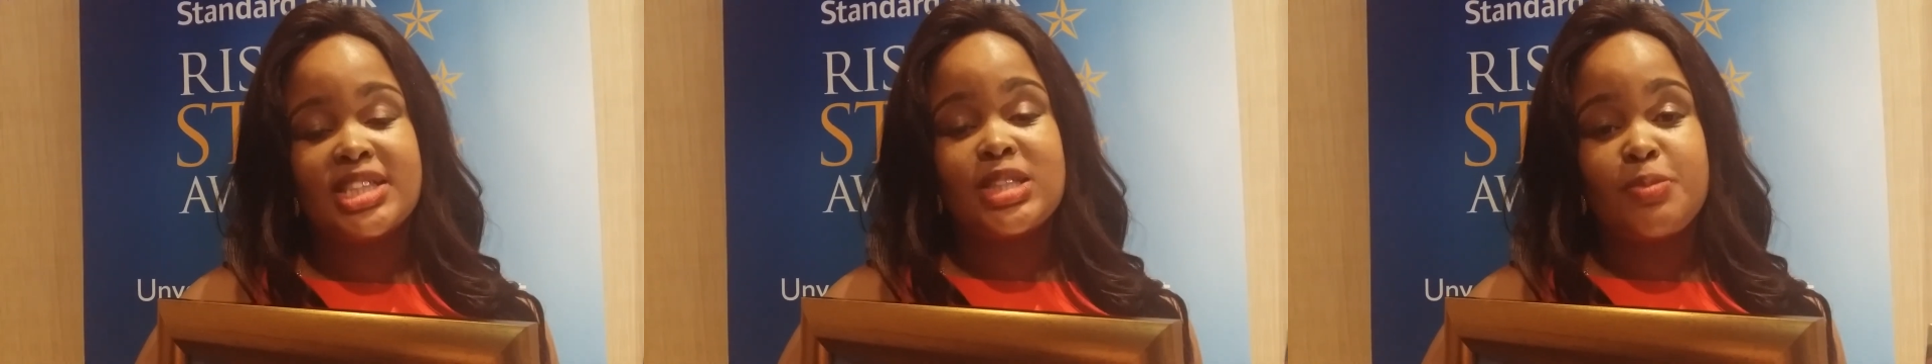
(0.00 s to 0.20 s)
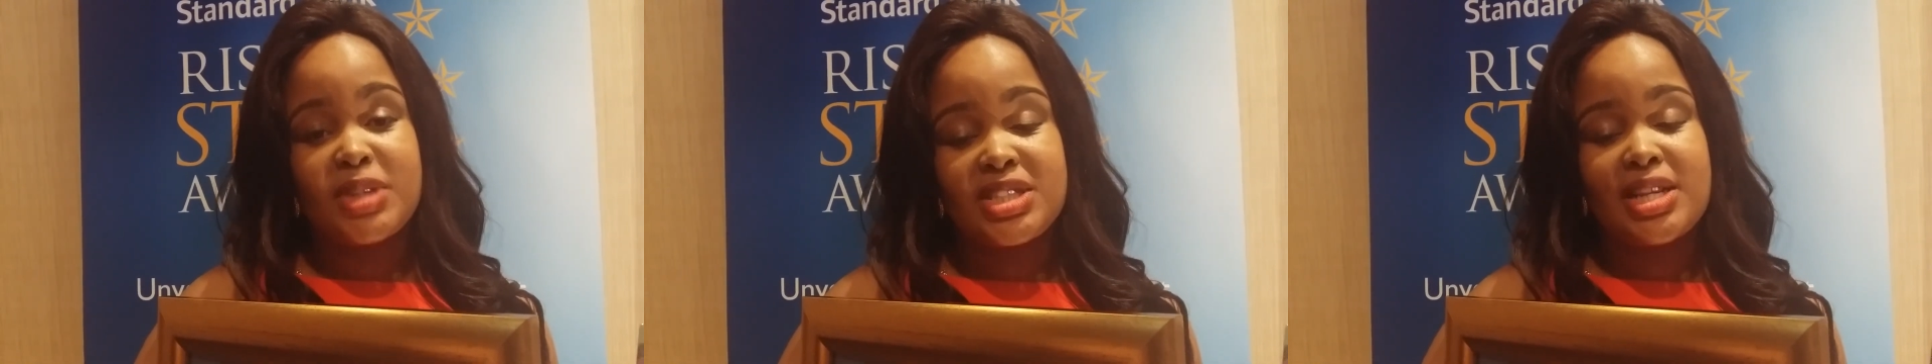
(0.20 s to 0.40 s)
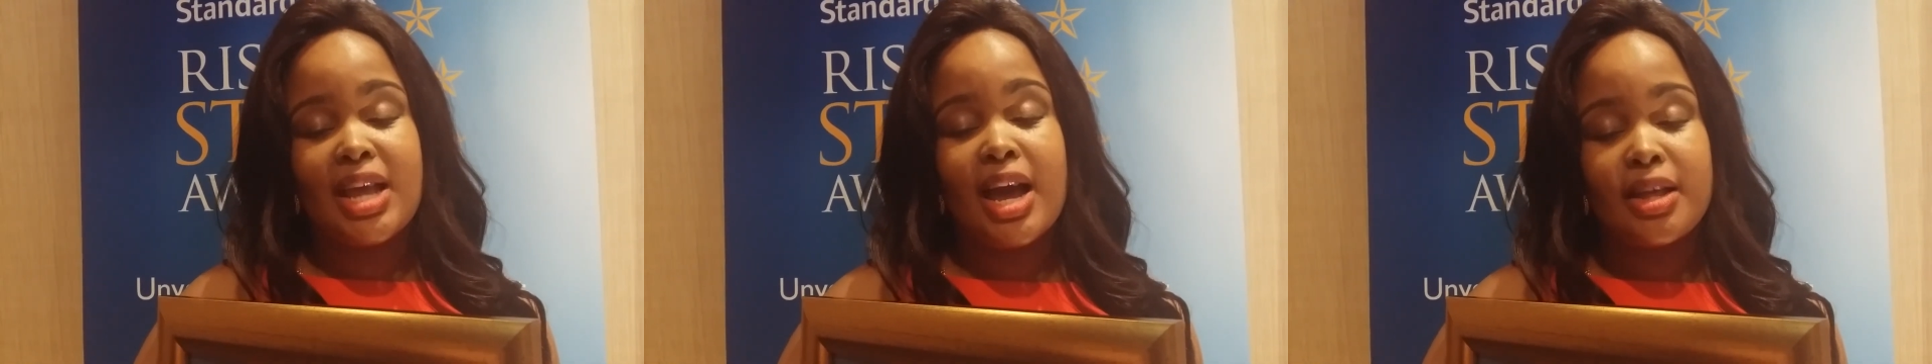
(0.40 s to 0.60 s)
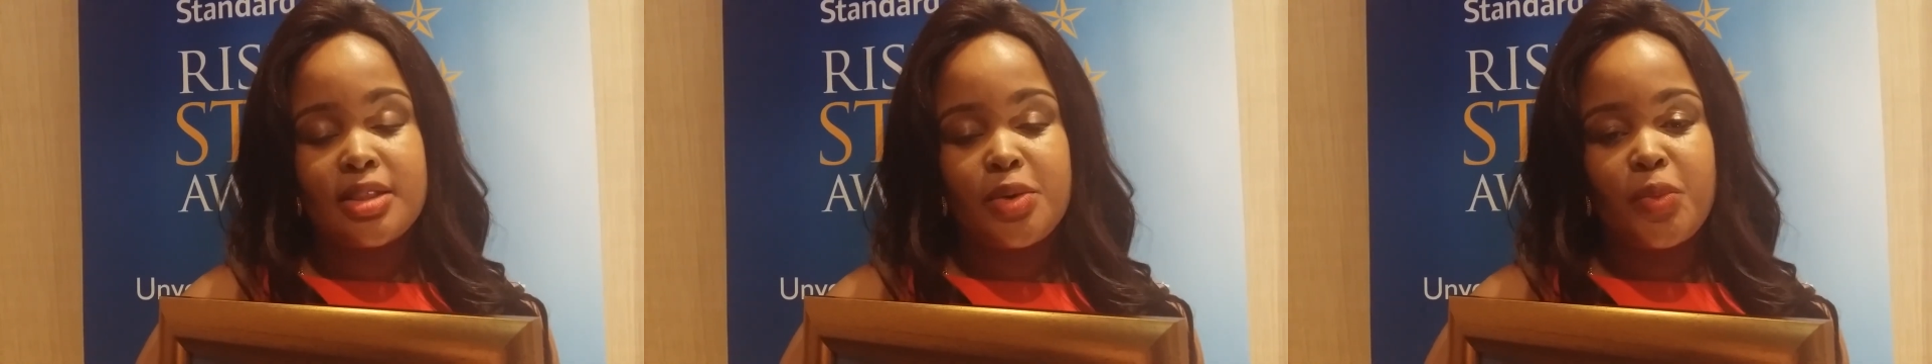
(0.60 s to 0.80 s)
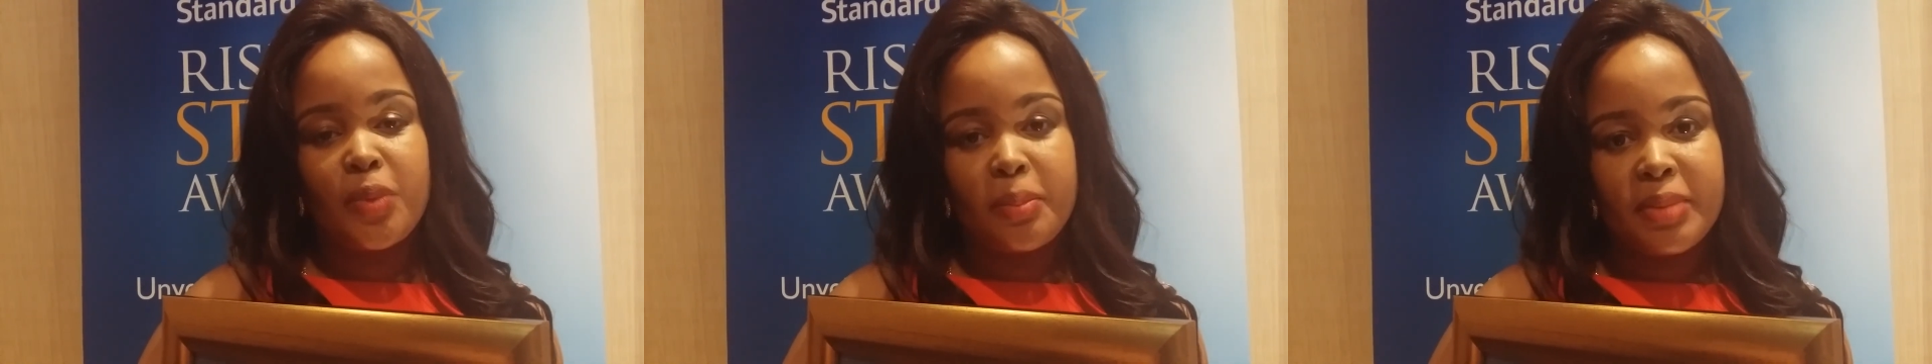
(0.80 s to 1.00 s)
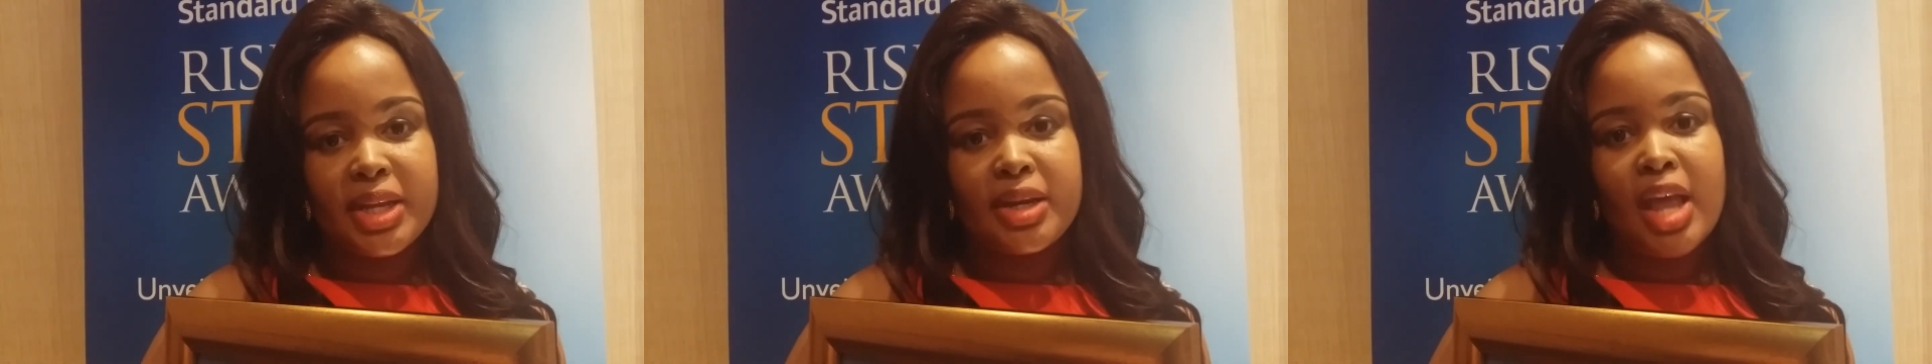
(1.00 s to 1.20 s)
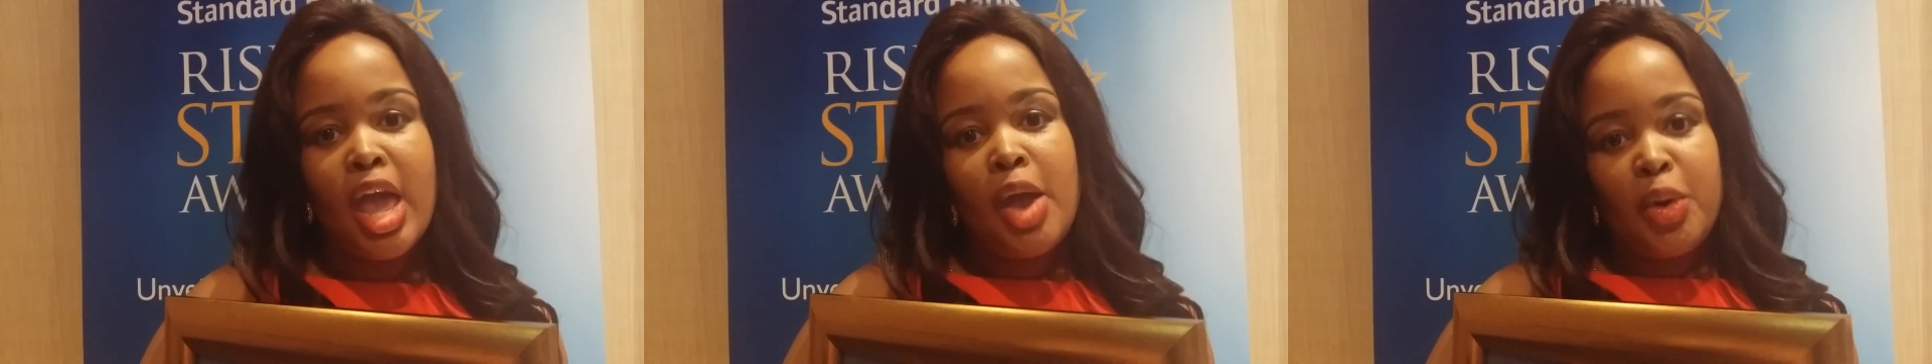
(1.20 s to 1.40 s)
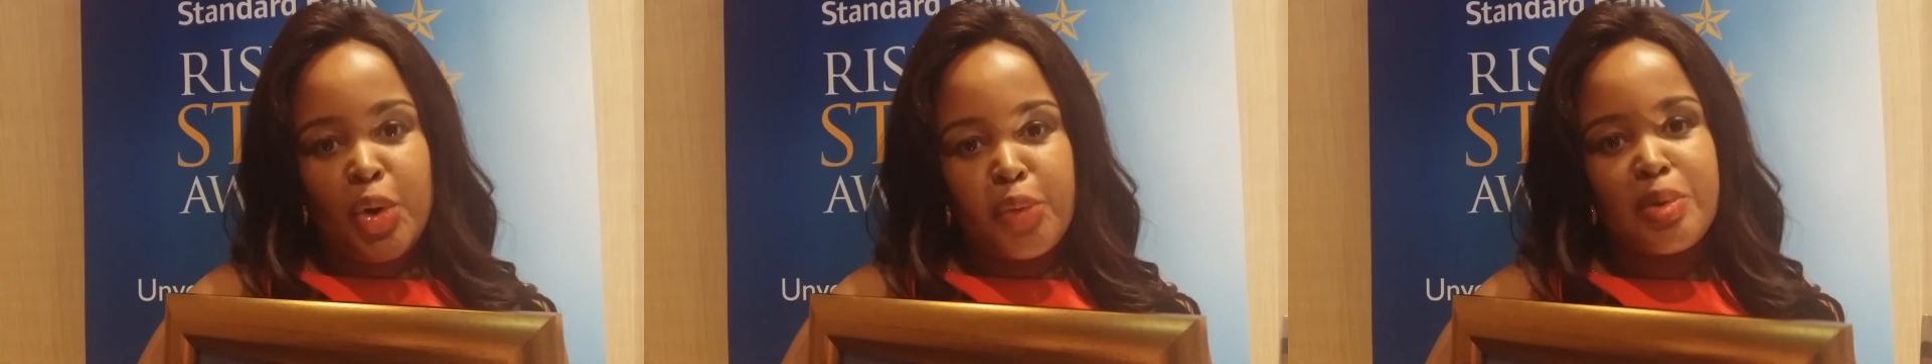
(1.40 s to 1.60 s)
especially other women
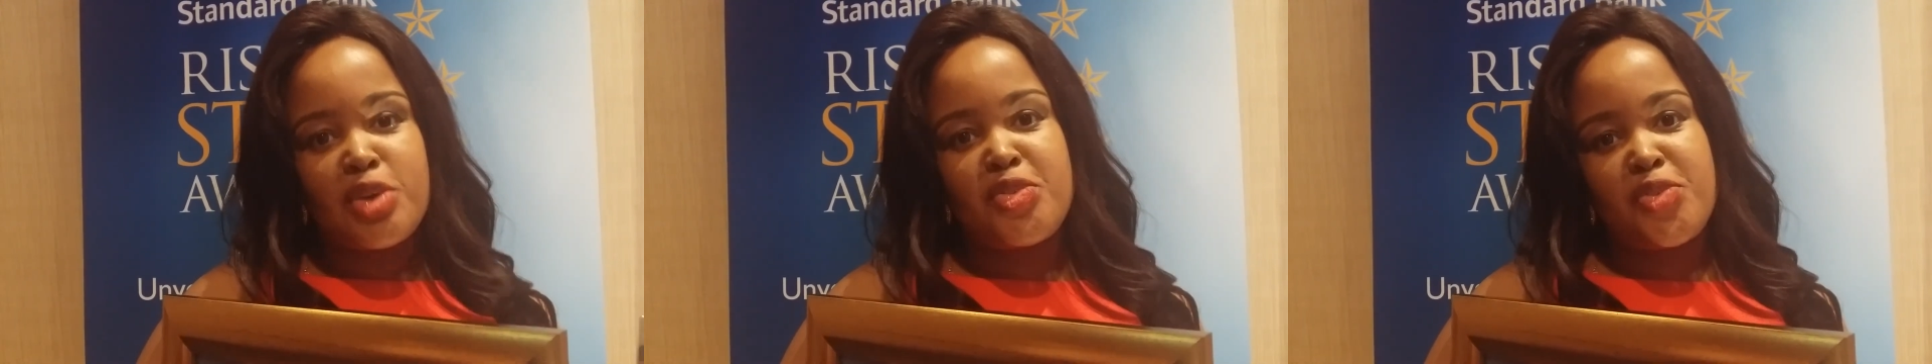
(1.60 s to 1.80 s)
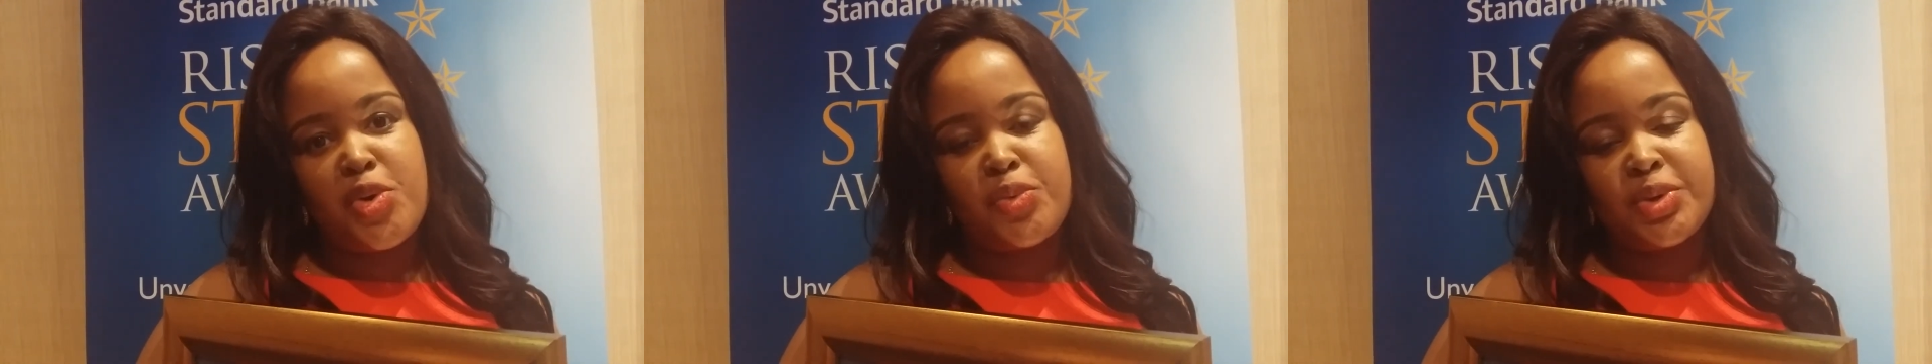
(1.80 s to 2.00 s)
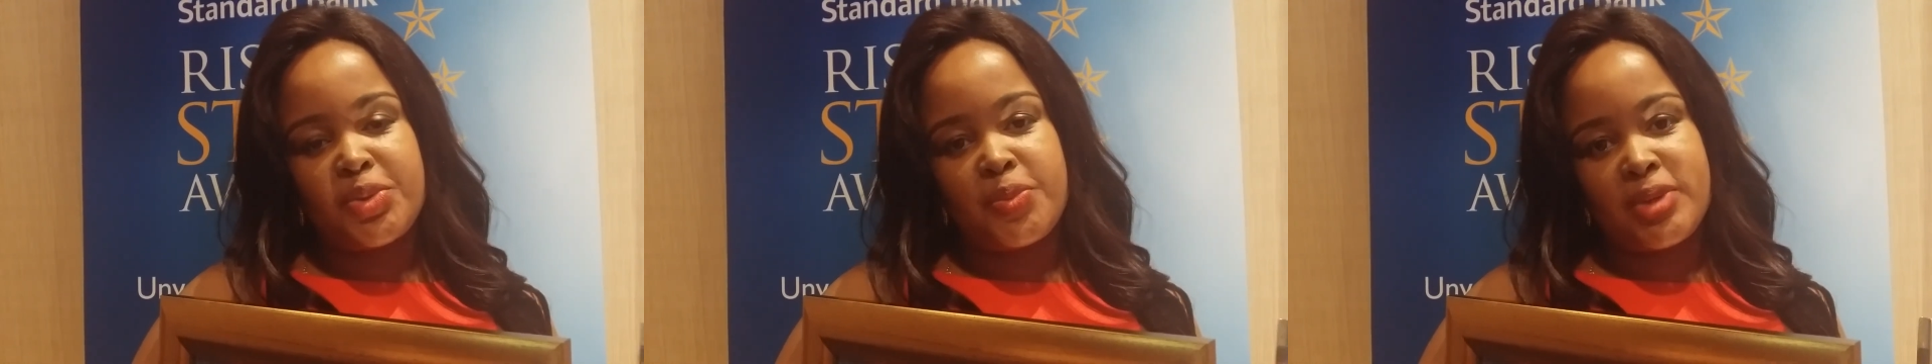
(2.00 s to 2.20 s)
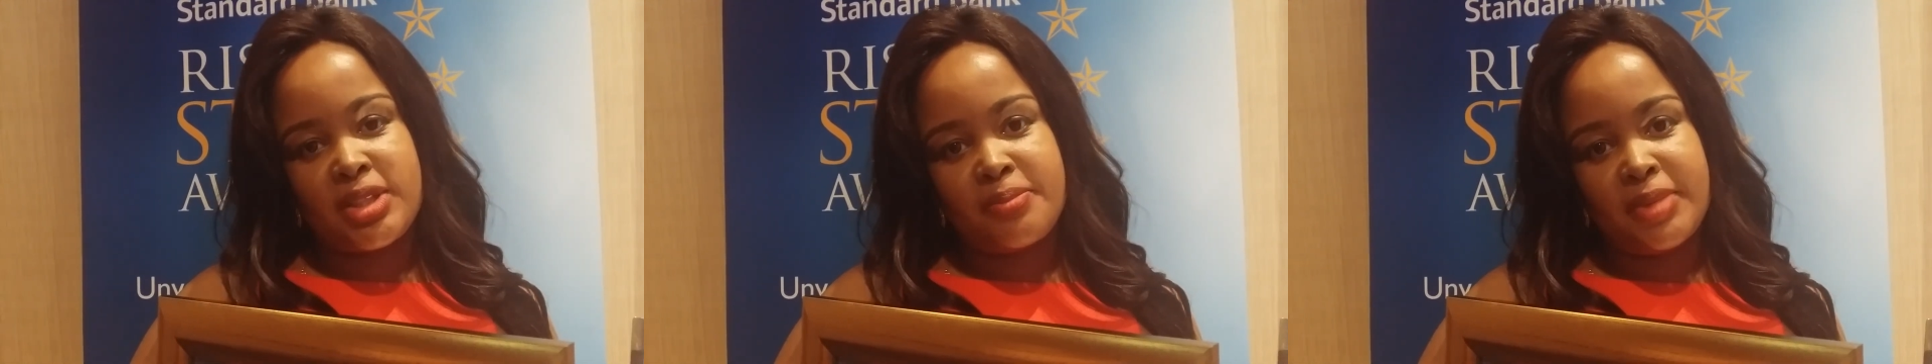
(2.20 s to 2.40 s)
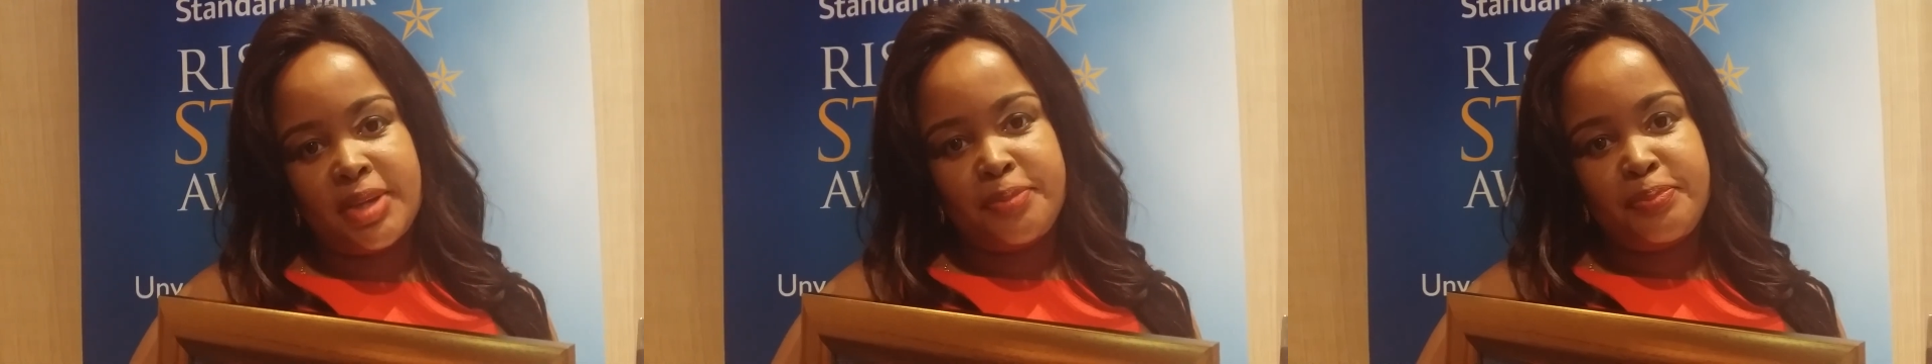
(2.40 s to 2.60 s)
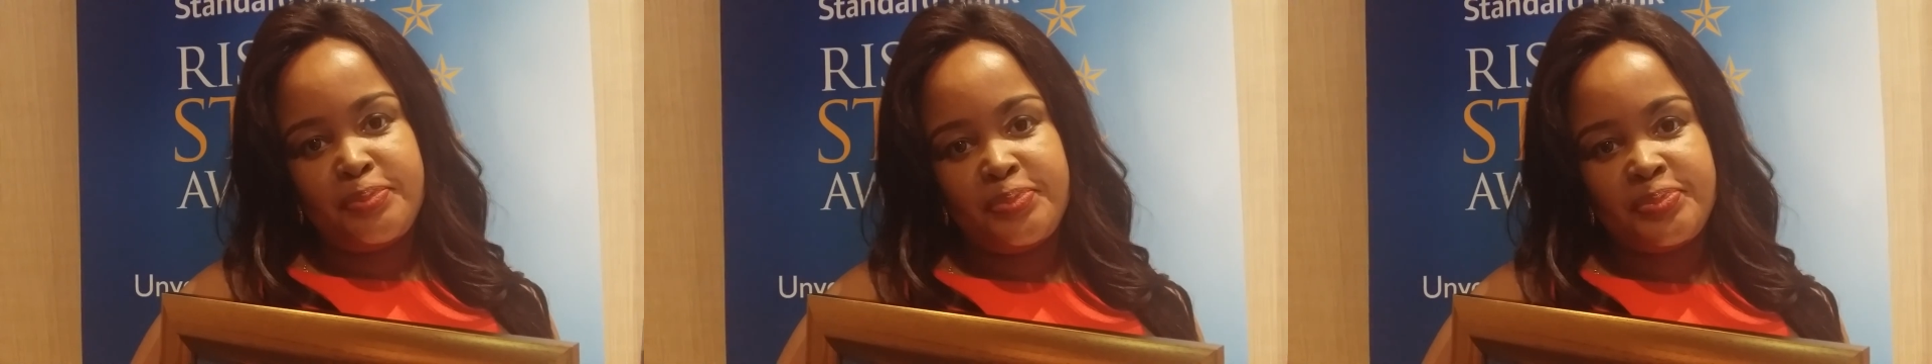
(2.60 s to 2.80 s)
going forward with me.